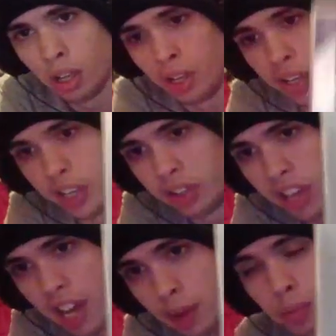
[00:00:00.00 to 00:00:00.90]
And then this
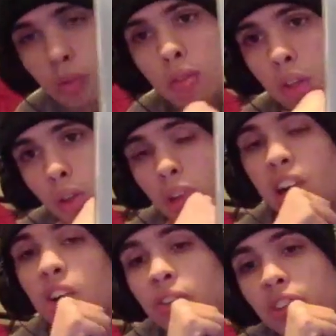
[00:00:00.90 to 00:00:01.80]
game,
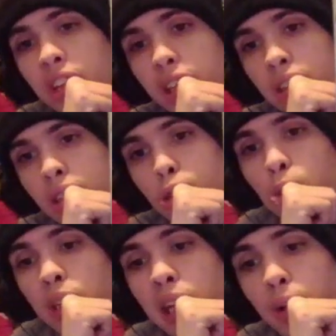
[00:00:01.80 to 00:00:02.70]
obviously,
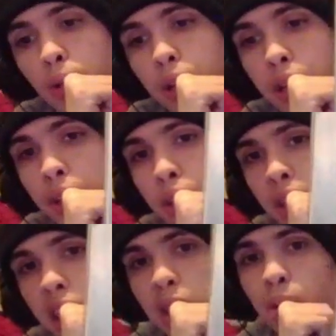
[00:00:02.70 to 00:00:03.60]
Super Sonic Warriors.
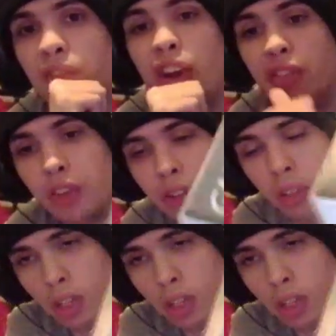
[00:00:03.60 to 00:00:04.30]
This is my favorite